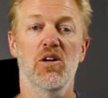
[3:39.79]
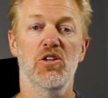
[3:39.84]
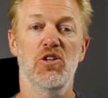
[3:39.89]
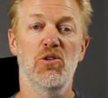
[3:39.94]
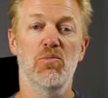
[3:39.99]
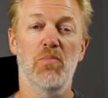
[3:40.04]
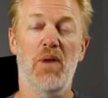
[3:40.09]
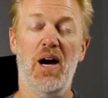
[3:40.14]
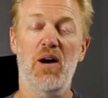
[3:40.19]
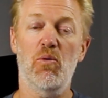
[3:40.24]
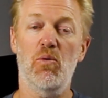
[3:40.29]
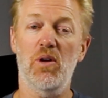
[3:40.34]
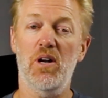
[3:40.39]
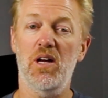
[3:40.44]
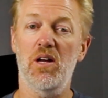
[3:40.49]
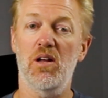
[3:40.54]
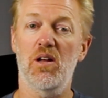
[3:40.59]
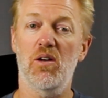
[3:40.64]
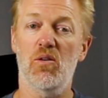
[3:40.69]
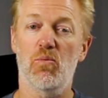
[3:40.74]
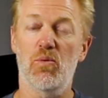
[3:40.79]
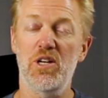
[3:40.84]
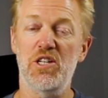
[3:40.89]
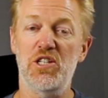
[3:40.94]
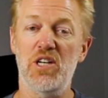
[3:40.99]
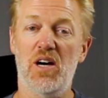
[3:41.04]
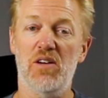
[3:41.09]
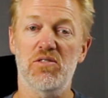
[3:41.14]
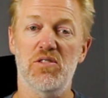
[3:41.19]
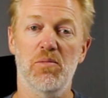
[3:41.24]
you might want to
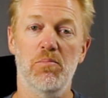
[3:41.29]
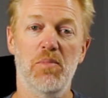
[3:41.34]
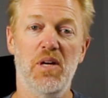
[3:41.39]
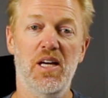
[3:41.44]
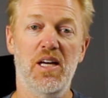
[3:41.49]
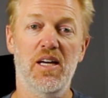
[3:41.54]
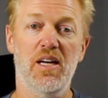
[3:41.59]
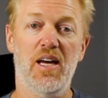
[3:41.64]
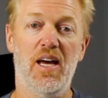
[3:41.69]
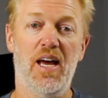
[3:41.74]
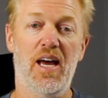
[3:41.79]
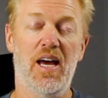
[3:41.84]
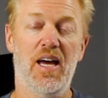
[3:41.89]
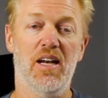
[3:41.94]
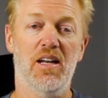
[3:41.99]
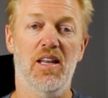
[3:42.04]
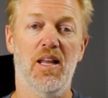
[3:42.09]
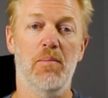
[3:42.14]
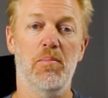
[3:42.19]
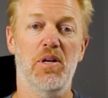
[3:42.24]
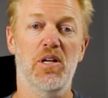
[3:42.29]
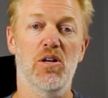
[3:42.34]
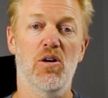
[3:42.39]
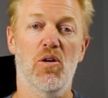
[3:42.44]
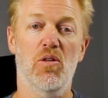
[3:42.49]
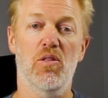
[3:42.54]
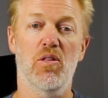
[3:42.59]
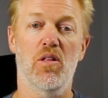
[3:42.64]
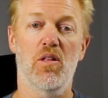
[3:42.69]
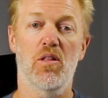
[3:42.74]
reach out to me and let me
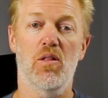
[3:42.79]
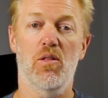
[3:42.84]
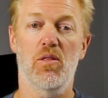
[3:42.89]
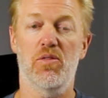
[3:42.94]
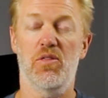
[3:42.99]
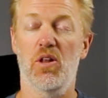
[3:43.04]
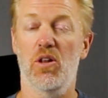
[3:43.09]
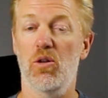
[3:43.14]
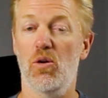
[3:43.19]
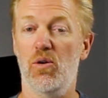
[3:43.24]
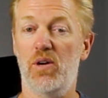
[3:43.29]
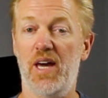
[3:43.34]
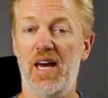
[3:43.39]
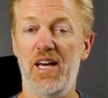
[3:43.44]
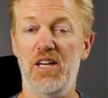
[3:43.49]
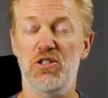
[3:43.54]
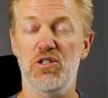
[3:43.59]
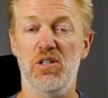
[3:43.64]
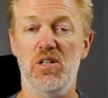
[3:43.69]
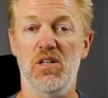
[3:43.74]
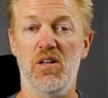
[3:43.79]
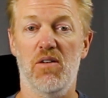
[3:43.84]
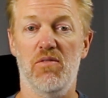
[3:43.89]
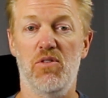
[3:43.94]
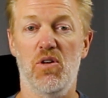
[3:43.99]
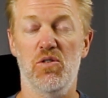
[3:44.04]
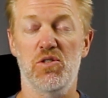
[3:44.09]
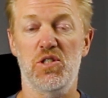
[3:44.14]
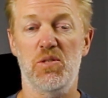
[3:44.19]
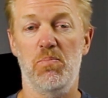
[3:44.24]
know the location of
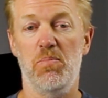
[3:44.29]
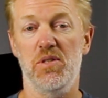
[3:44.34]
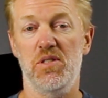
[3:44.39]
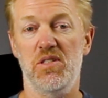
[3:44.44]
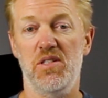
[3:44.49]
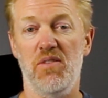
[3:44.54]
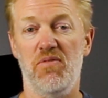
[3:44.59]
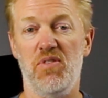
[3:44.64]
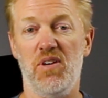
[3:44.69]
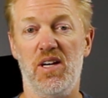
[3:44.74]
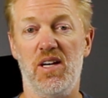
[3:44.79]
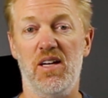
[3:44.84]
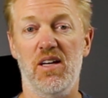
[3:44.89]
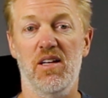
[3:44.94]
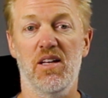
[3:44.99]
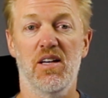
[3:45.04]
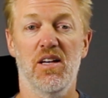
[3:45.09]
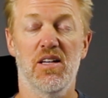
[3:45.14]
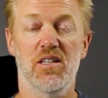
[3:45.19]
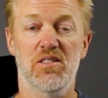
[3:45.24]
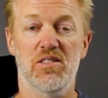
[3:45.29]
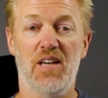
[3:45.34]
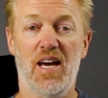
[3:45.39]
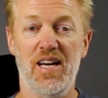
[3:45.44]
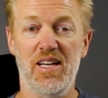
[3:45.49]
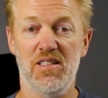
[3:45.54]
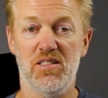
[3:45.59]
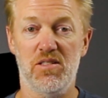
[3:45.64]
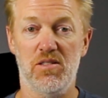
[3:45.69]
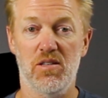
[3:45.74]
those specific
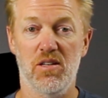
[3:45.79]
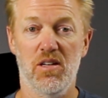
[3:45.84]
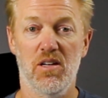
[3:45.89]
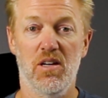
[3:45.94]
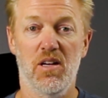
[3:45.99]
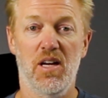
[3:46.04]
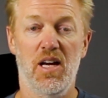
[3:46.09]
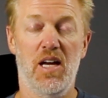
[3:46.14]
sites,